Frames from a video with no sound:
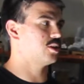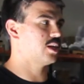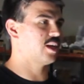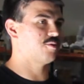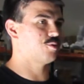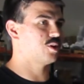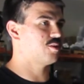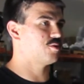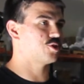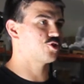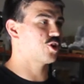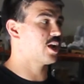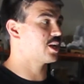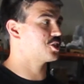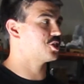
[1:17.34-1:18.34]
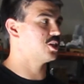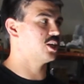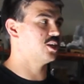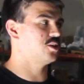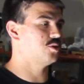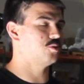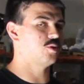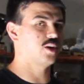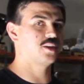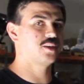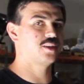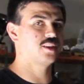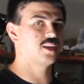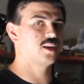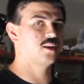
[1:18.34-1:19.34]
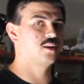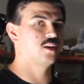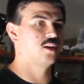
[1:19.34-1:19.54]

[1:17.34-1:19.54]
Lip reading: can have whatever traction aid you want in there,